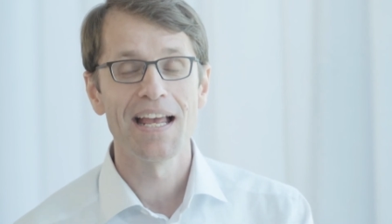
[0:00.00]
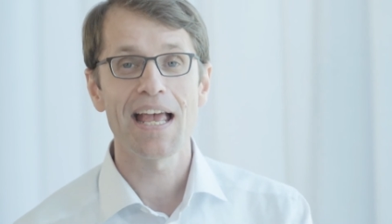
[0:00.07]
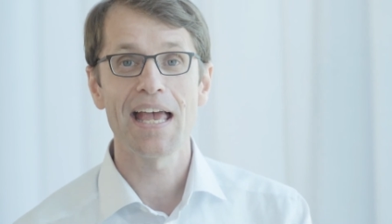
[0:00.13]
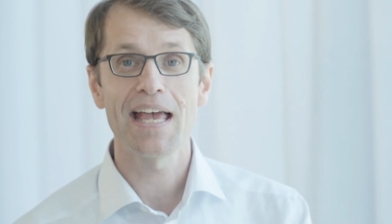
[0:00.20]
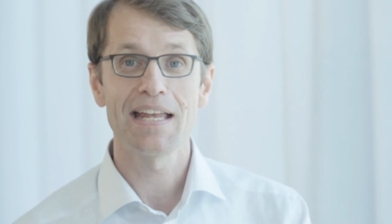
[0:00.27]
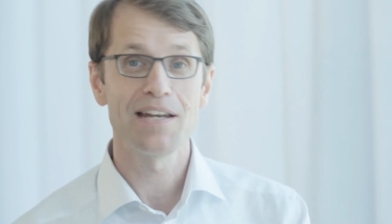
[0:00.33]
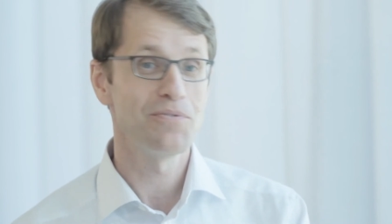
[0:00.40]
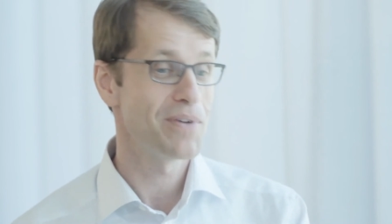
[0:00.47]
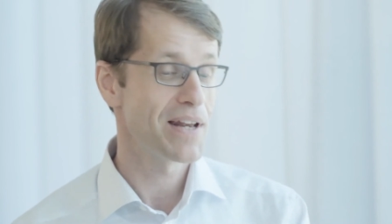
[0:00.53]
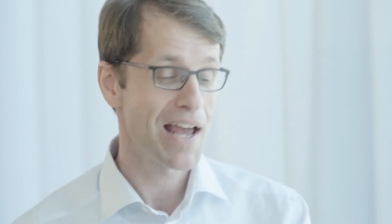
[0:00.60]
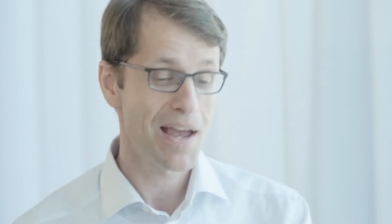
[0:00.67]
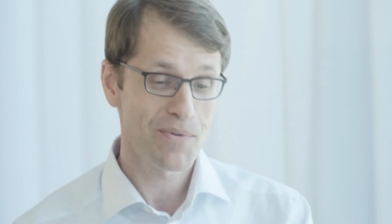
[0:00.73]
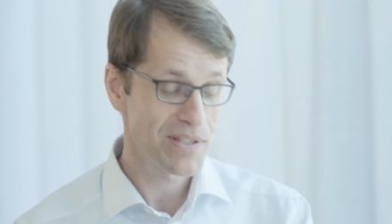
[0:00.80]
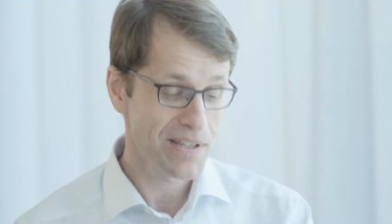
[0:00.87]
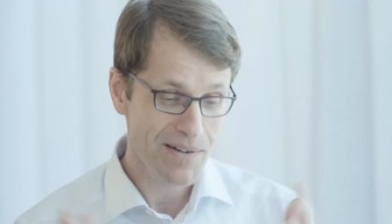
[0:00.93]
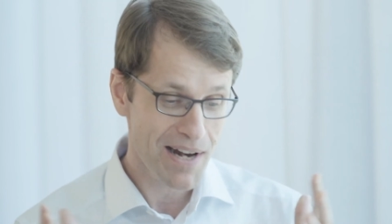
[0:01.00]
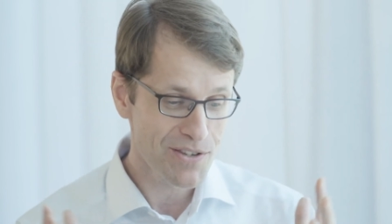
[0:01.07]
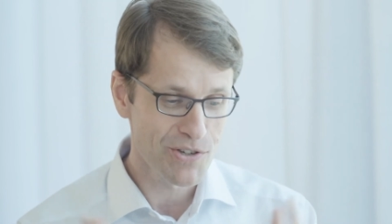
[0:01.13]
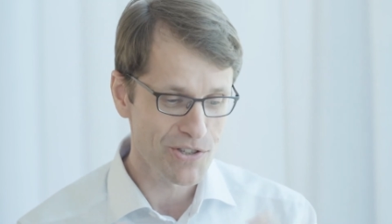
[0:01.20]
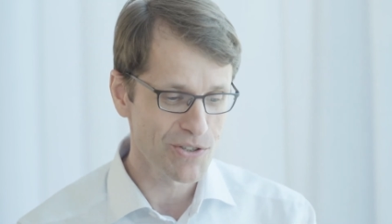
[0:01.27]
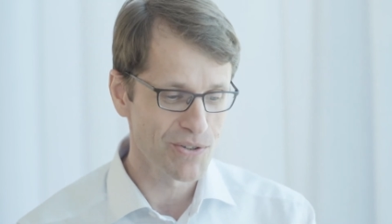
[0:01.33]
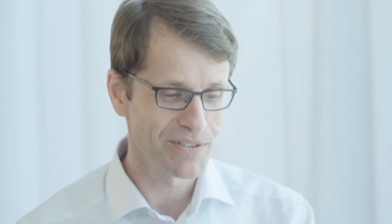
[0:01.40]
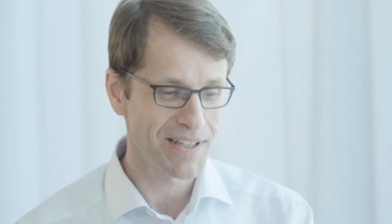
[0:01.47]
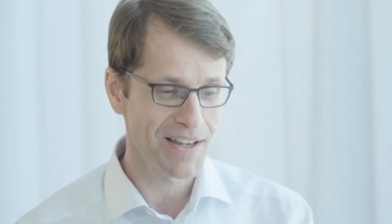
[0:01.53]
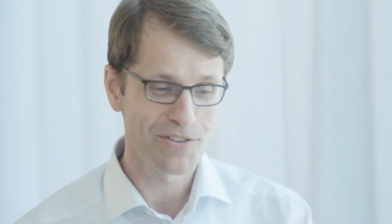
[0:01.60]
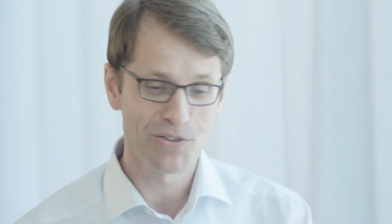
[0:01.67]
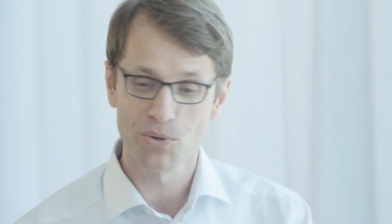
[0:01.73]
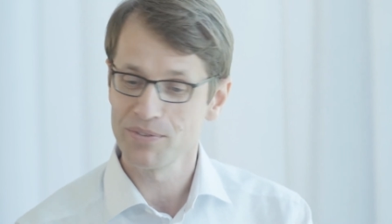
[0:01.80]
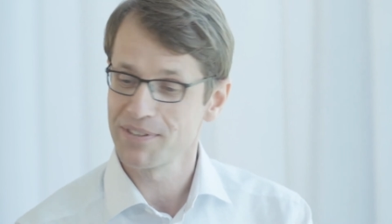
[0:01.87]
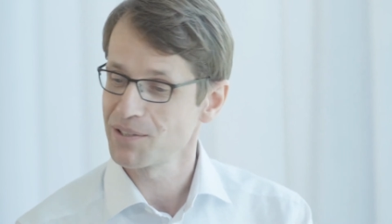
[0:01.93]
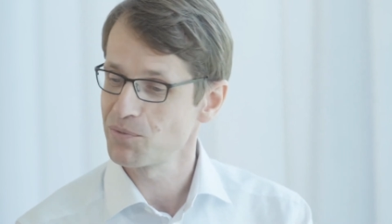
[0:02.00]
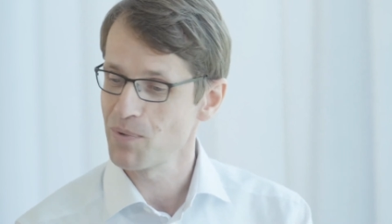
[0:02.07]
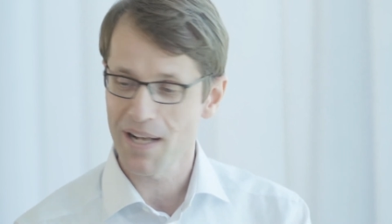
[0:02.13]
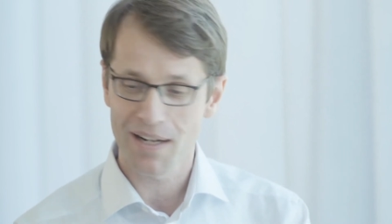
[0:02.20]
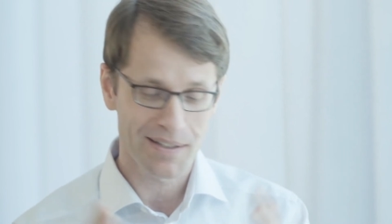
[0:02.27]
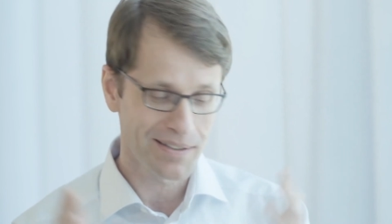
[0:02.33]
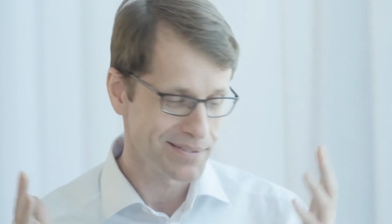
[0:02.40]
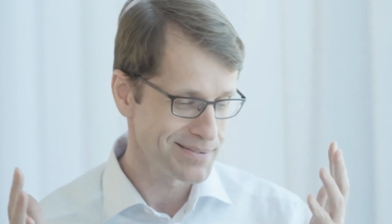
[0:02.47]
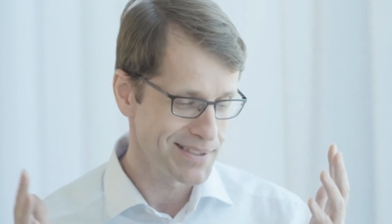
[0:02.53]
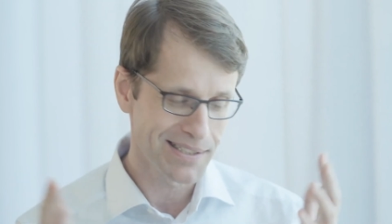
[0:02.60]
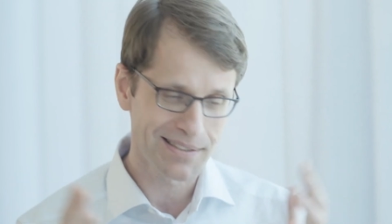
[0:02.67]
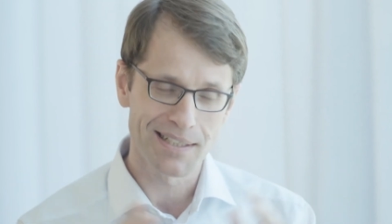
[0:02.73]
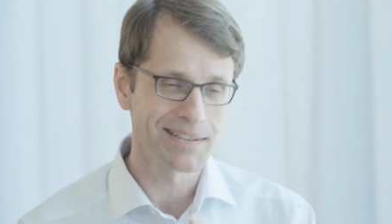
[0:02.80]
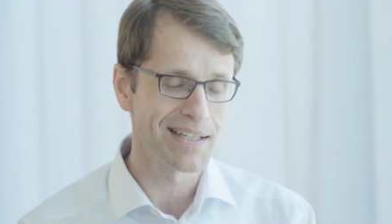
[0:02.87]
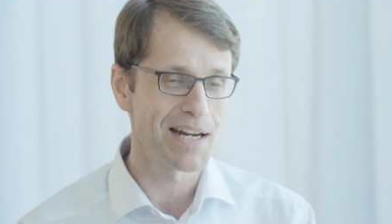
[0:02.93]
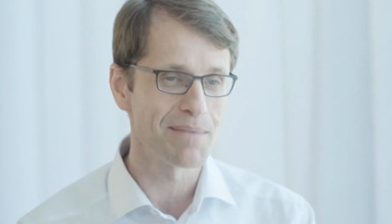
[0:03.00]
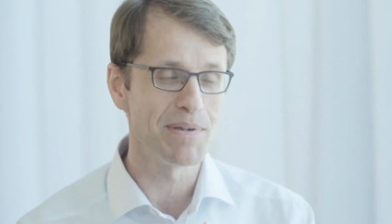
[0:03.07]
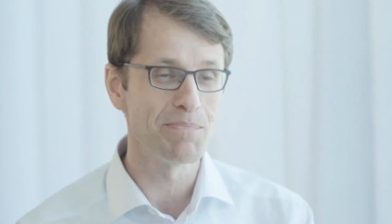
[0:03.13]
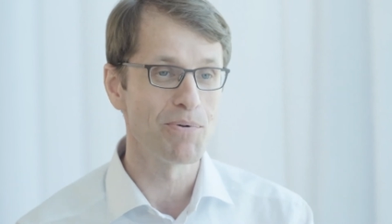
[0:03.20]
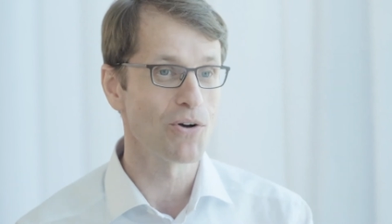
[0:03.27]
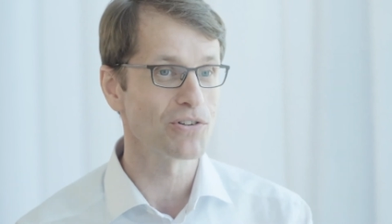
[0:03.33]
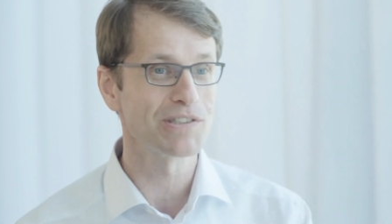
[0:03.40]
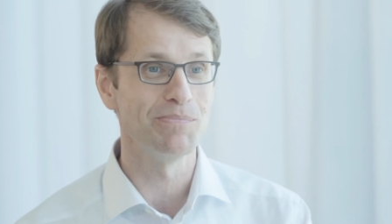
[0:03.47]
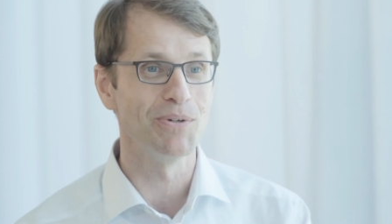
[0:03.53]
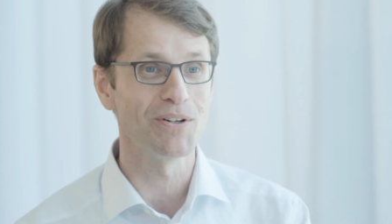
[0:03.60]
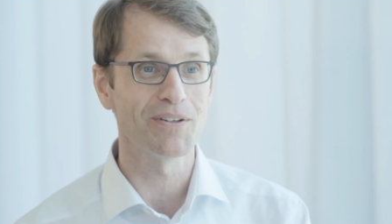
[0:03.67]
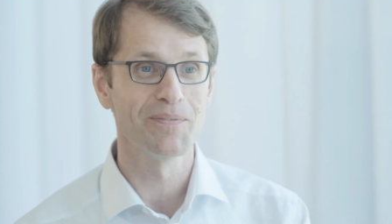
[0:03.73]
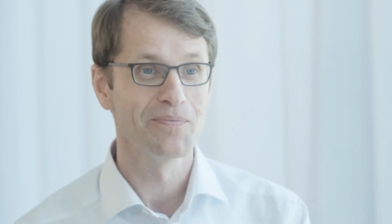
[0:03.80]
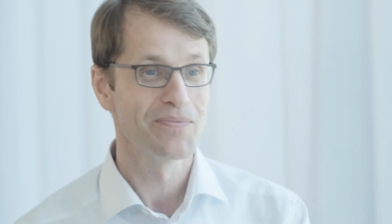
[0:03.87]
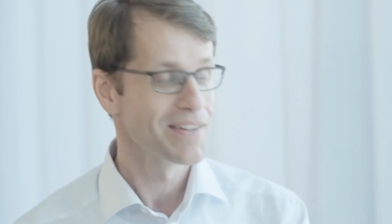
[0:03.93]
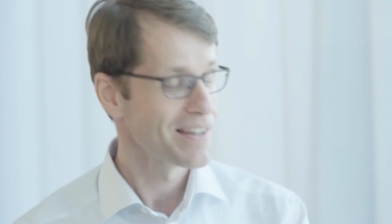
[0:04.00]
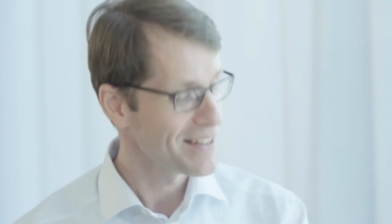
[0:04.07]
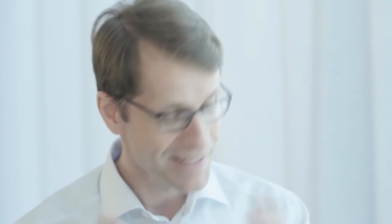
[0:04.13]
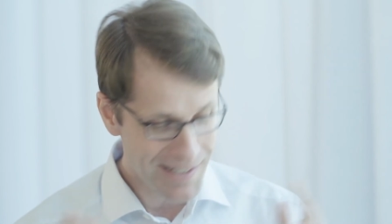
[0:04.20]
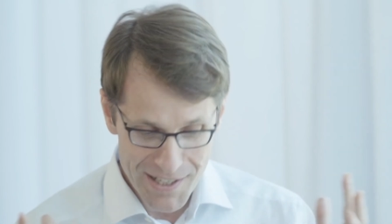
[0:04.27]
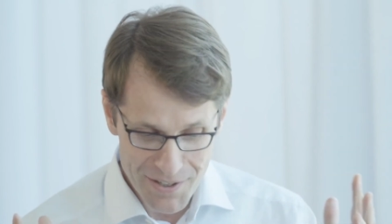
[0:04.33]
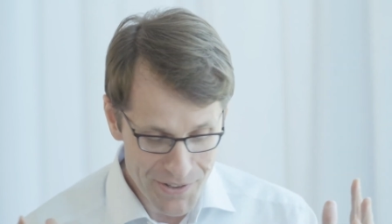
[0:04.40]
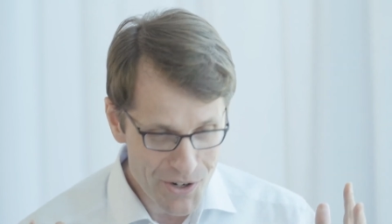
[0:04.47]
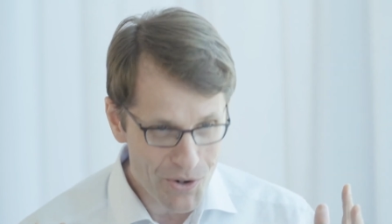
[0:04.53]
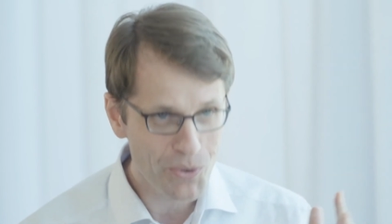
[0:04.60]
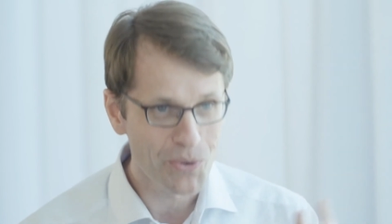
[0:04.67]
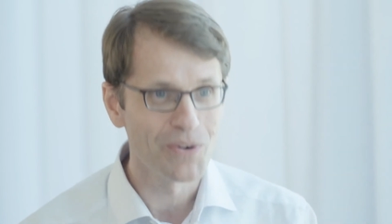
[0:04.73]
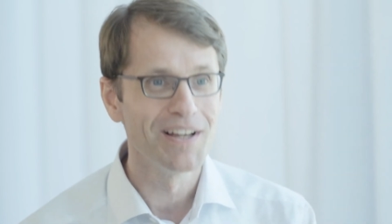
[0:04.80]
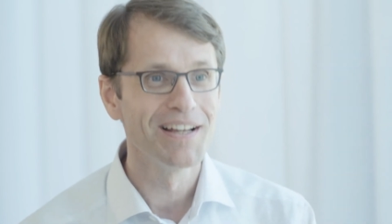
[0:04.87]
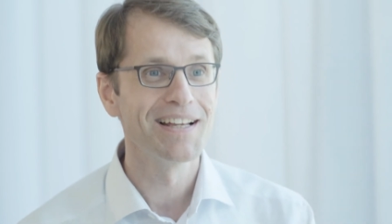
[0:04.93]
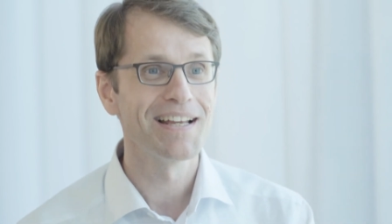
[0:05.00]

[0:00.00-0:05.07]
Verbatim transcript: And when I was a graduate student, I thought that, well, this is not going to be possible. And here we go.